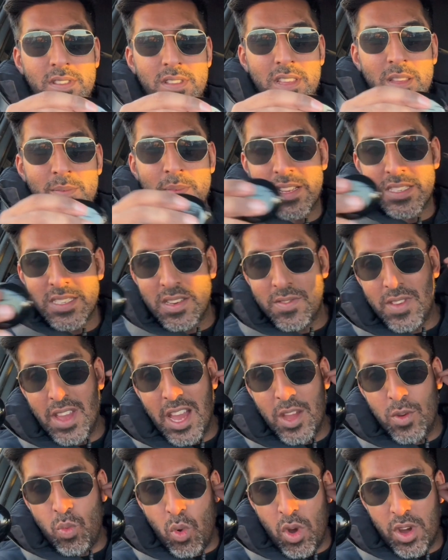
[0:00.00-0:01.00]
imagine if you
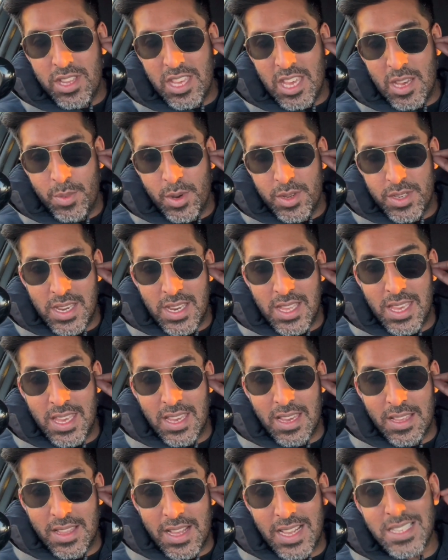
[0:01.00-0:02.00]
had one earbud in
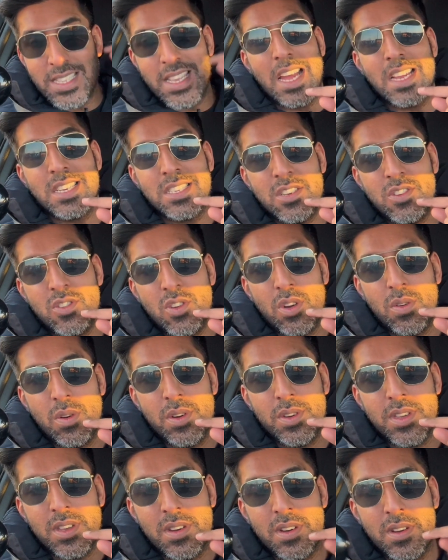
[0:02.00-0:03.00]
here that's catching your
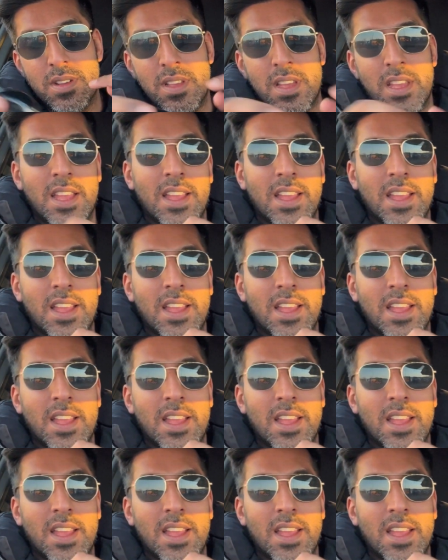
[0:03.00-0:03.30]
audio,